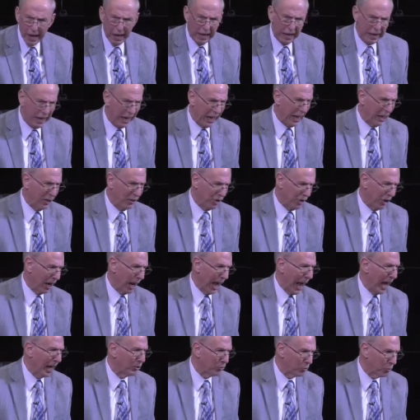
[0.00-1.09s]
ye shall
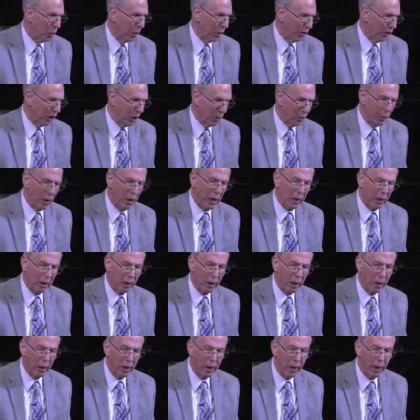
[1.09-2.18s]
ask what ye will,
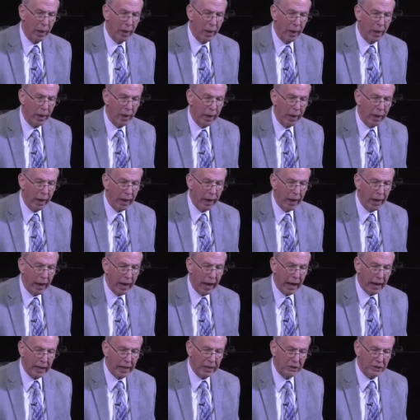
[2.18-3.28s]

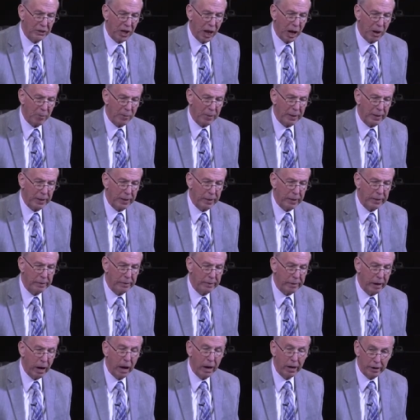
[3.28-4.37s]
and it shall be
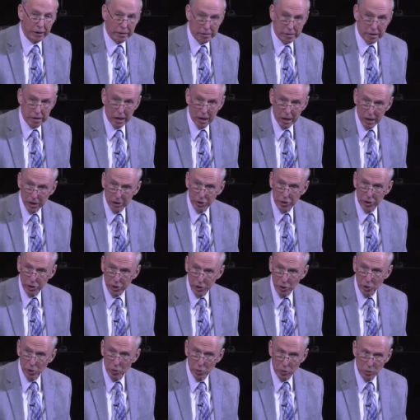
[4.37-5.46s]
done unto
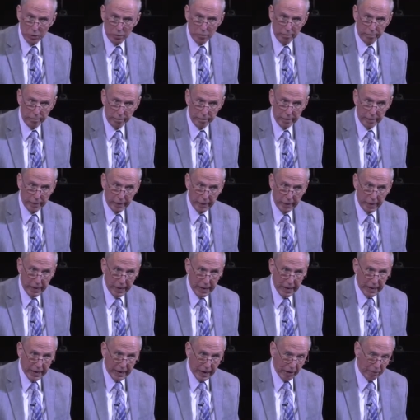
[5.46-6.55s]
you.
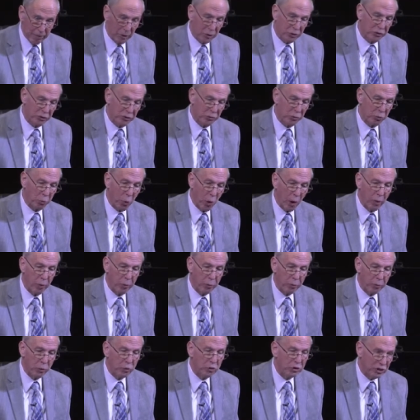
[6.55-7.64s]
Now, verses one
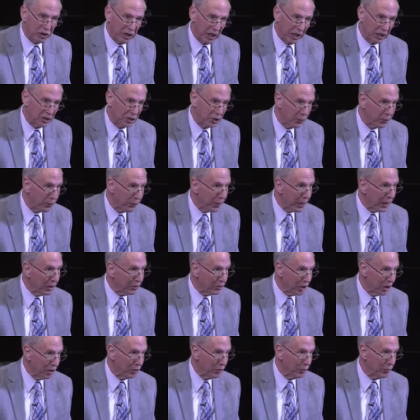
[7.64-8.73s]
through six,
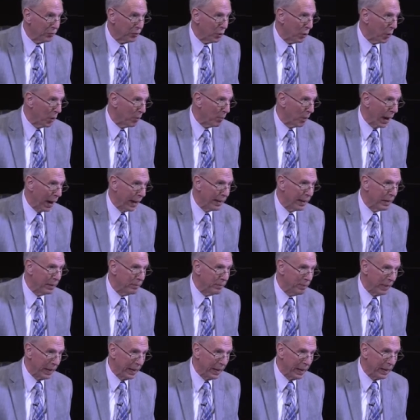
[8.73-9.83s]
says, if you abide in
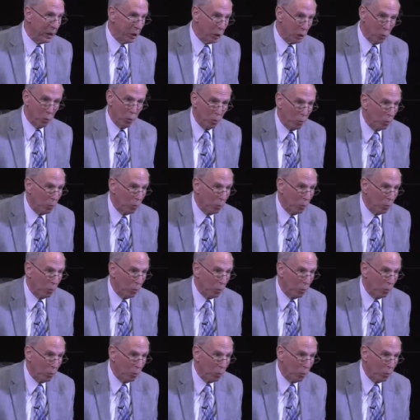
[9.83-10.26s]
me, you will